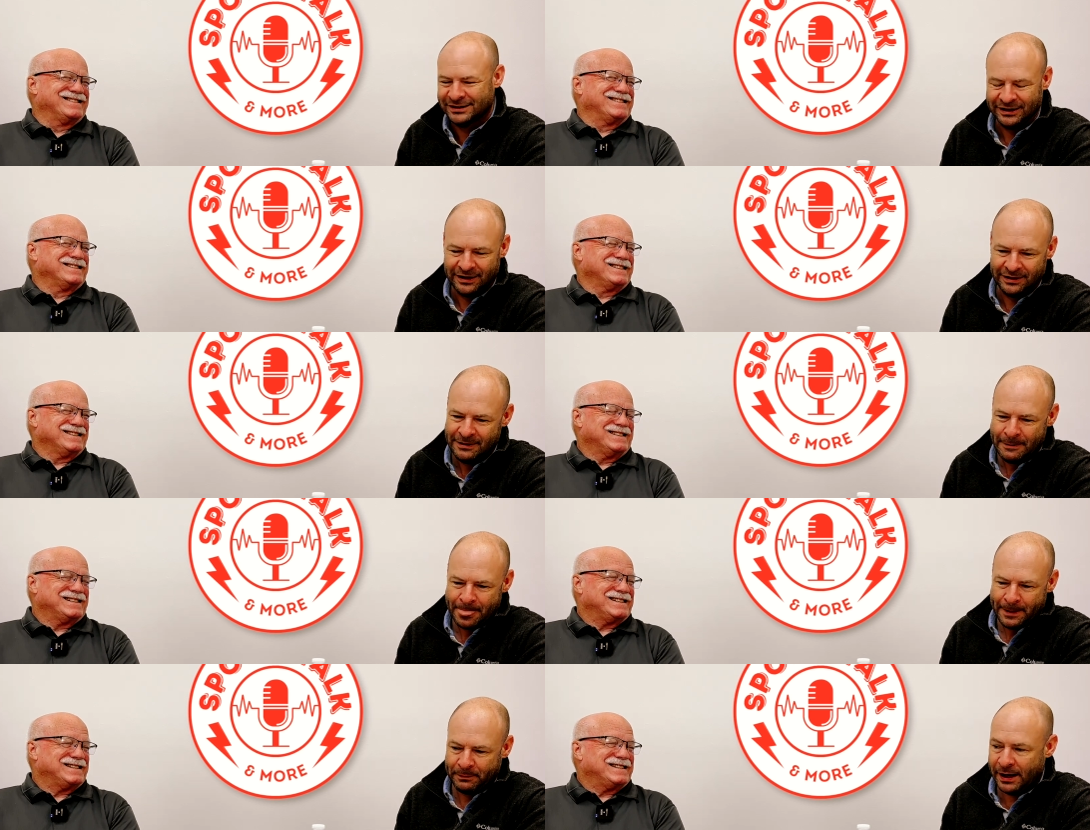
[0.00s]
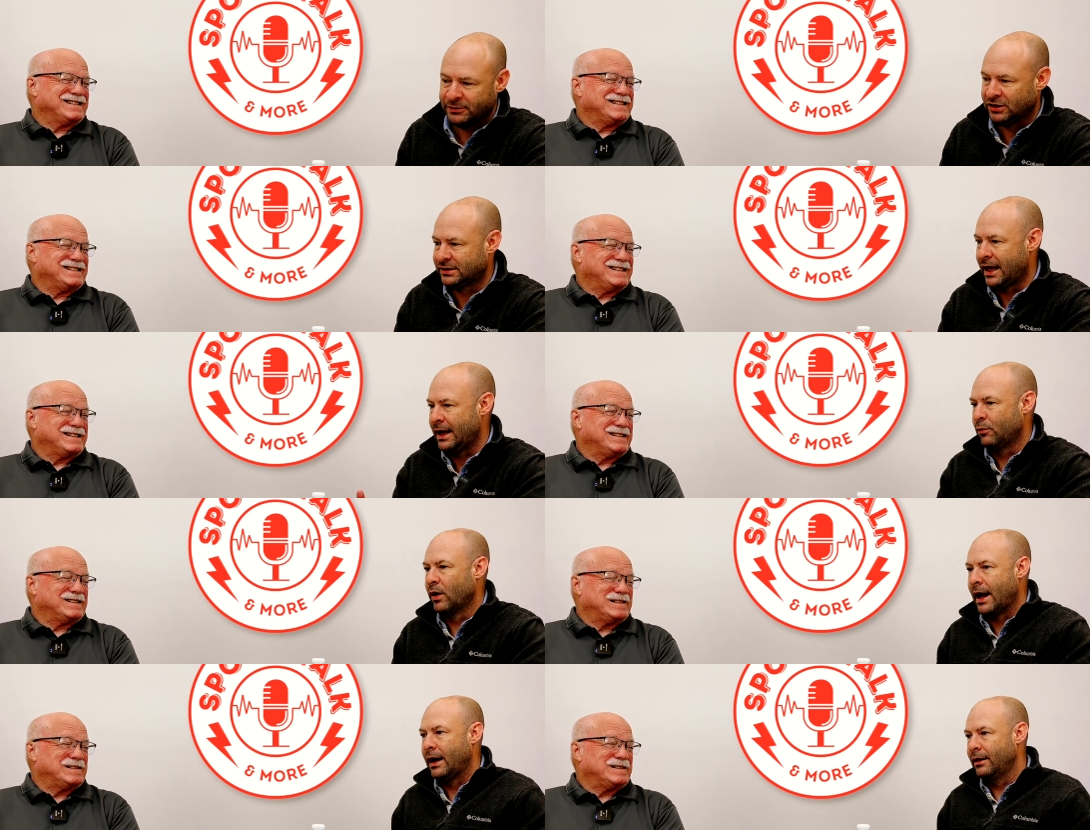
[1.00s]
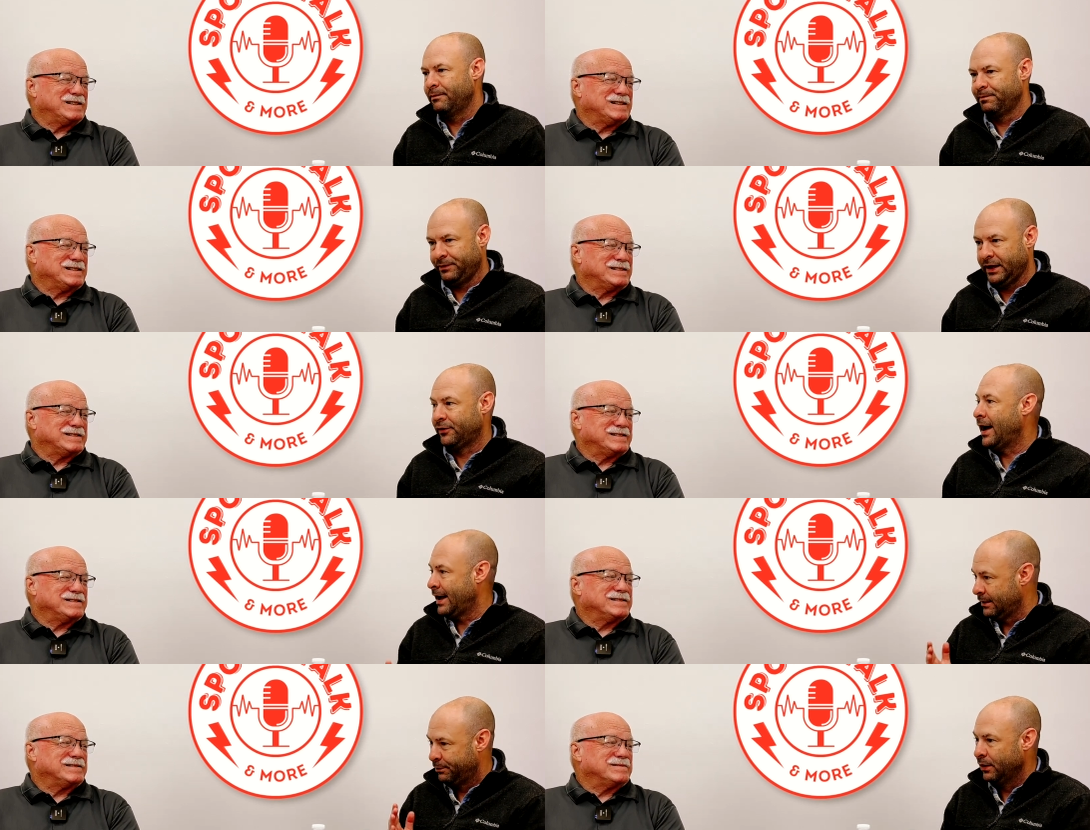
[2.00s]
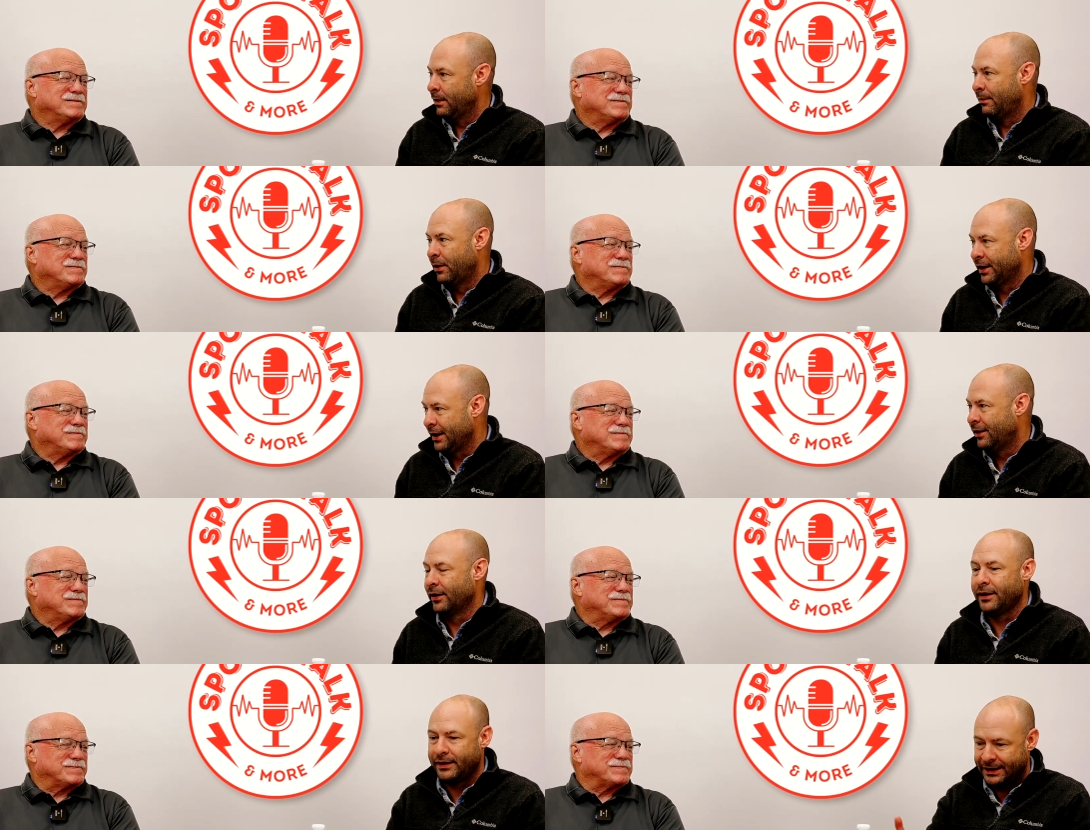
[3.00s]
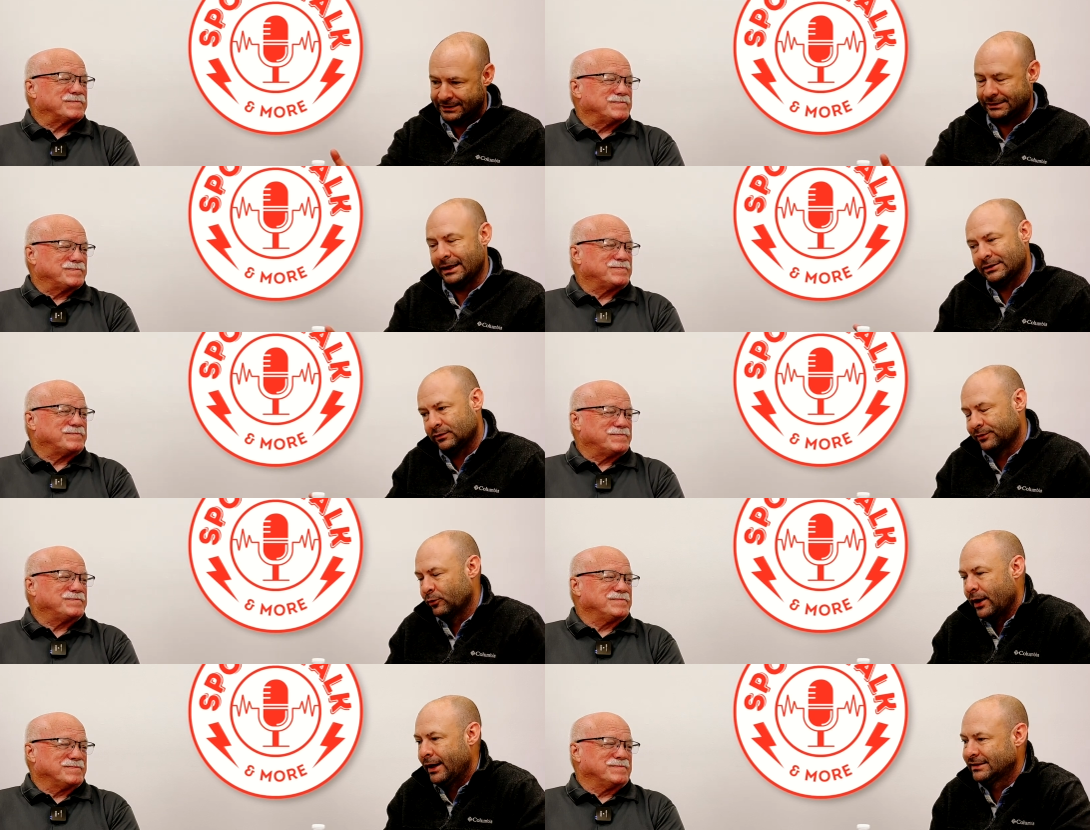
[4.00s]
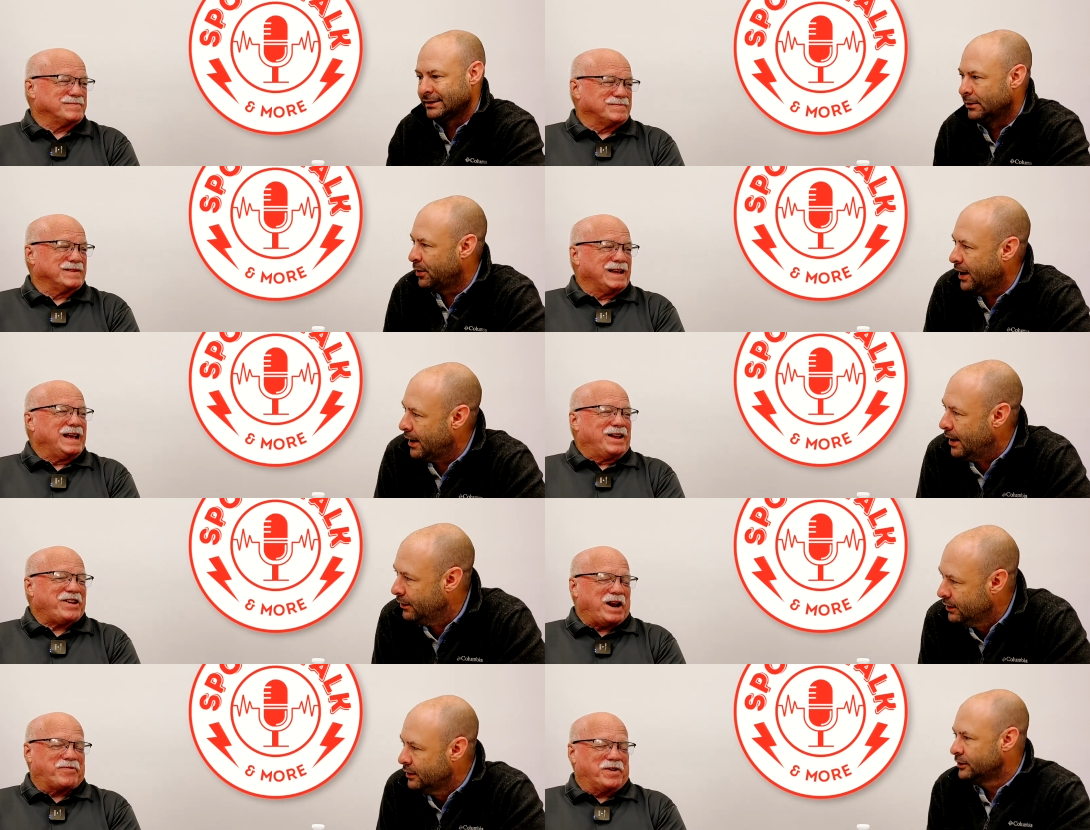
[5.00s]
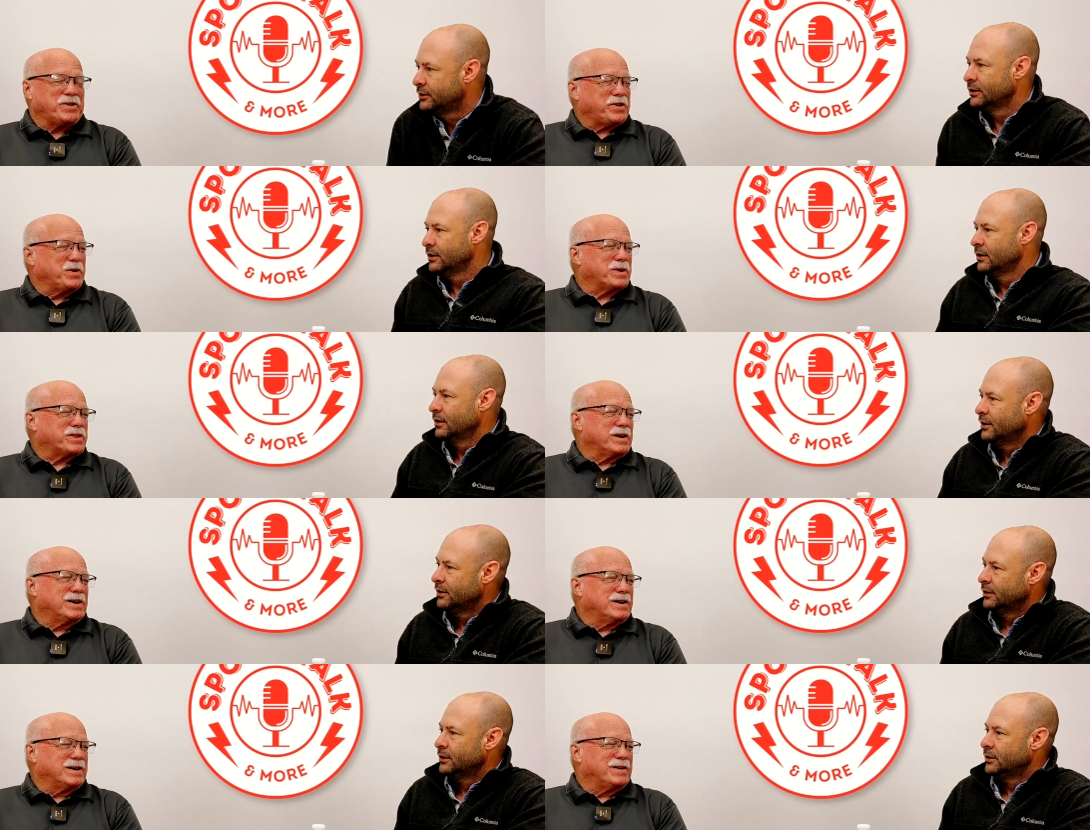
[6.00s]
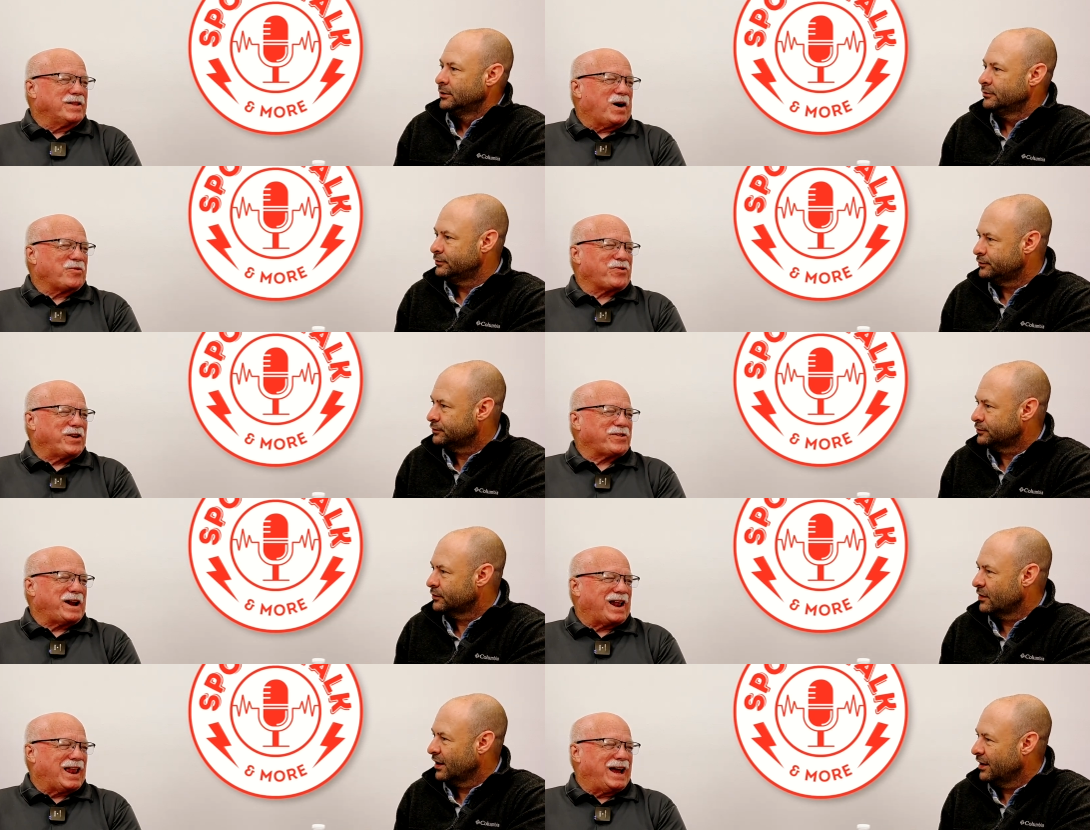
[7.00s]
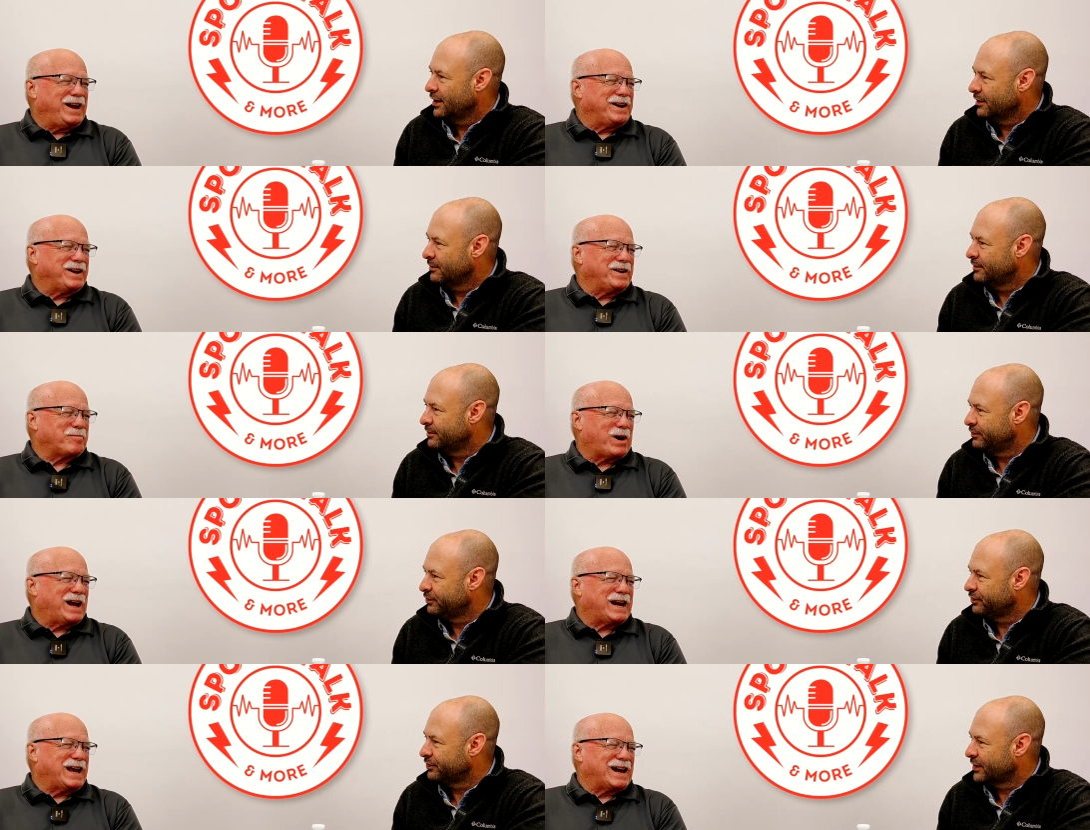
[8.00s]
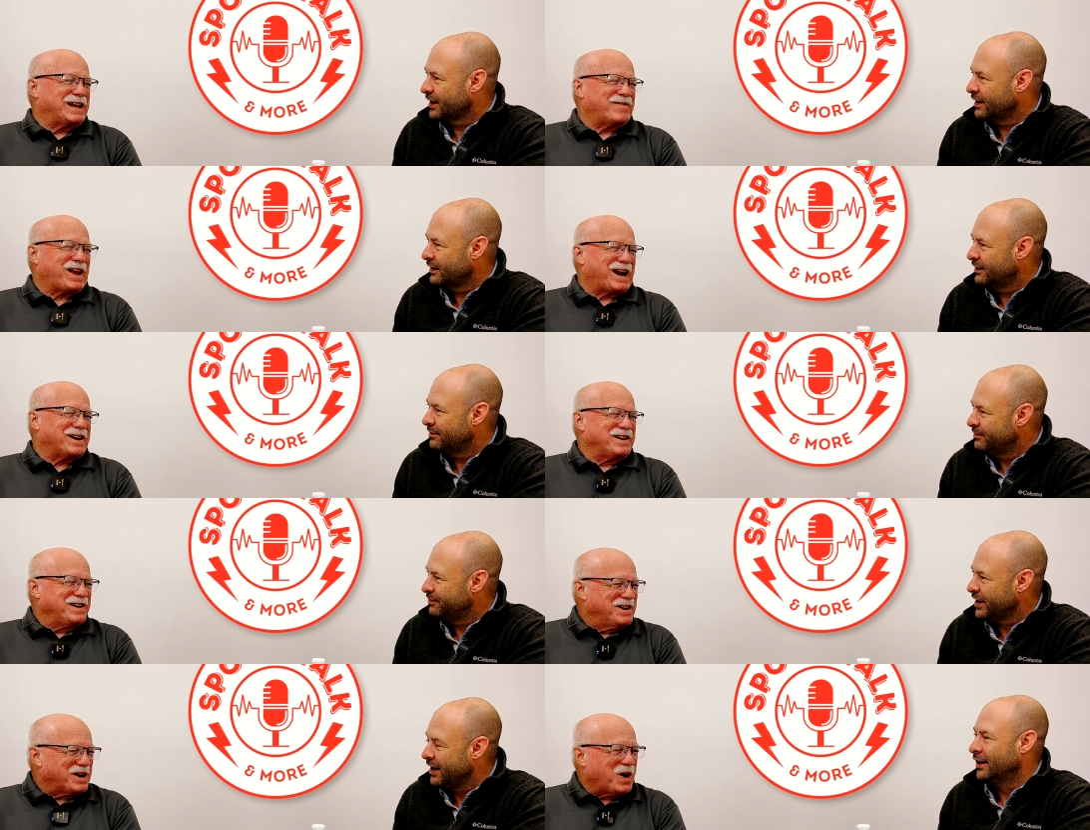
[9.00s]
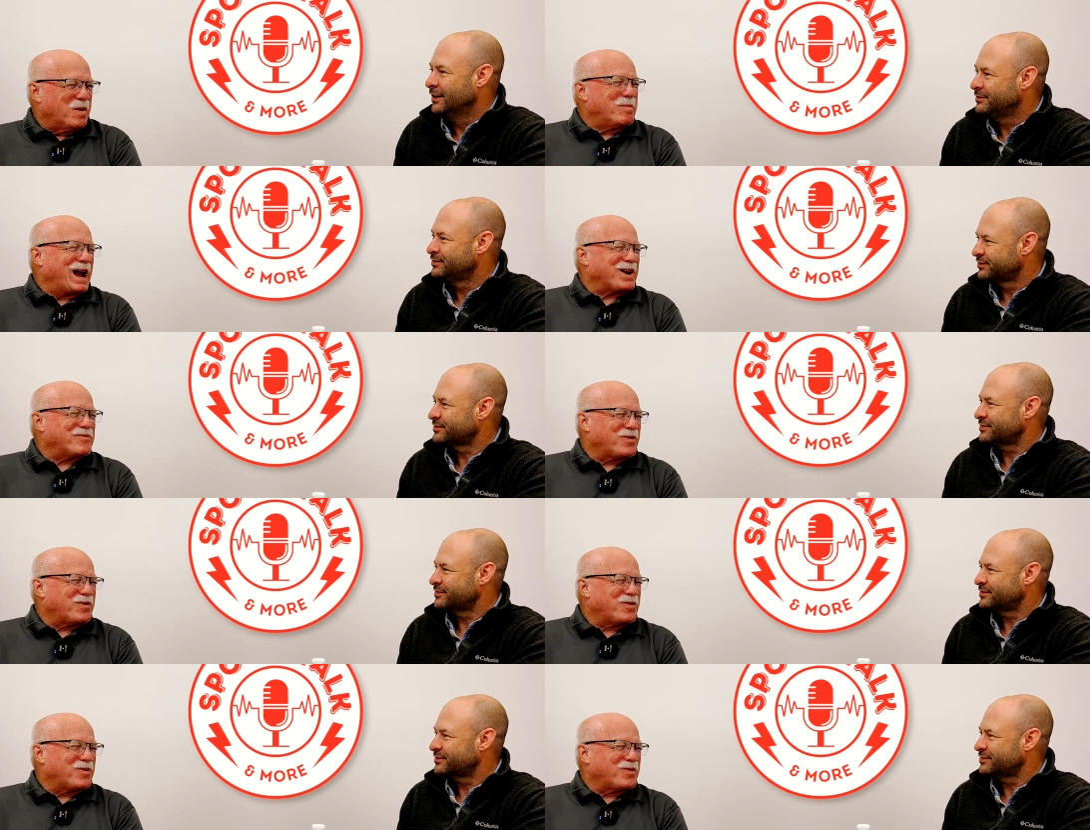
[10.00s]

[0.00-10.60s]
Speaker 1: Uh, but I'm just saying what I if I had to put my money on it, that's that's the way I see it playing out. It's
Speaker 2: kind of fun too with the uh, uh, the off season how Lane and Brian Kelly kind of yeah. going back and